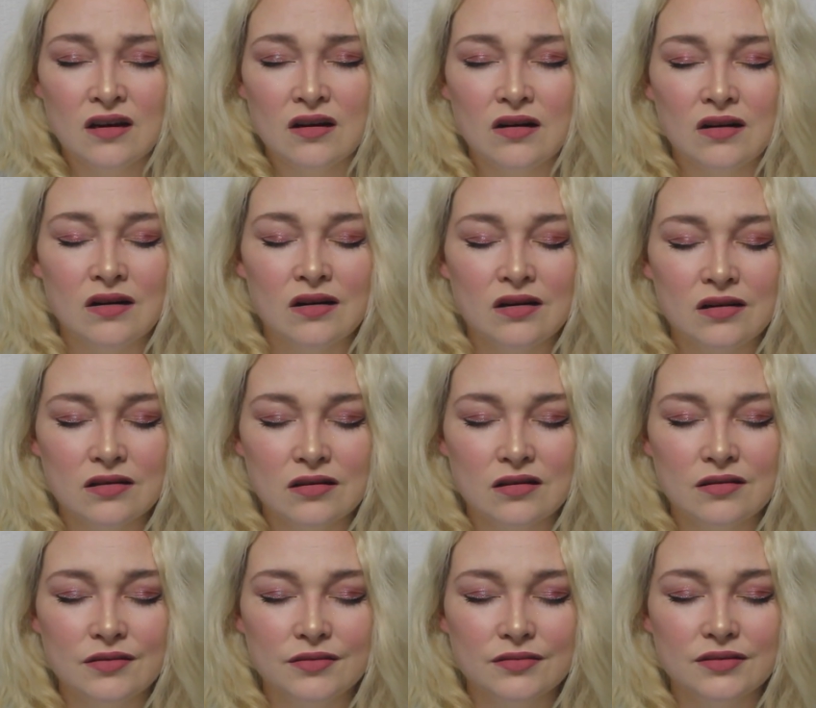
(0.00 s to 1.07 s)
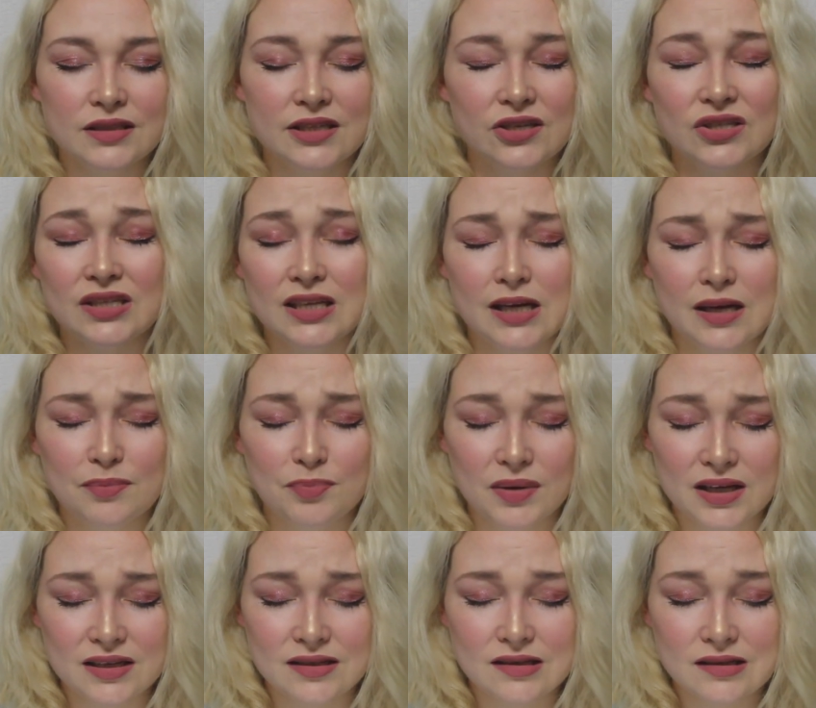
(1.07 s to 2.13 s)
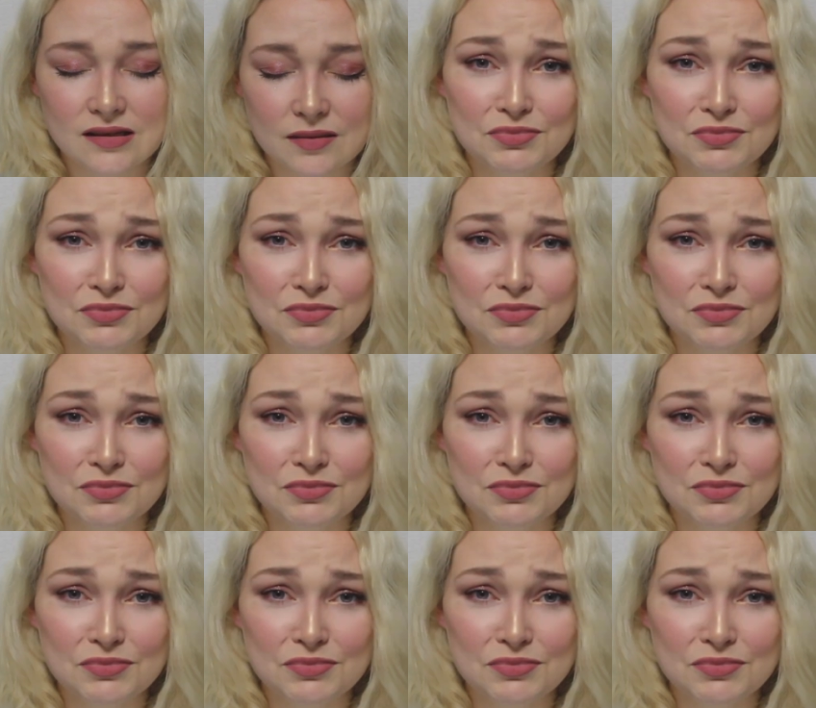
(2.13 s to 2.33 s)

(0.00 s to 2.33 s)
Oh, seriously, bless.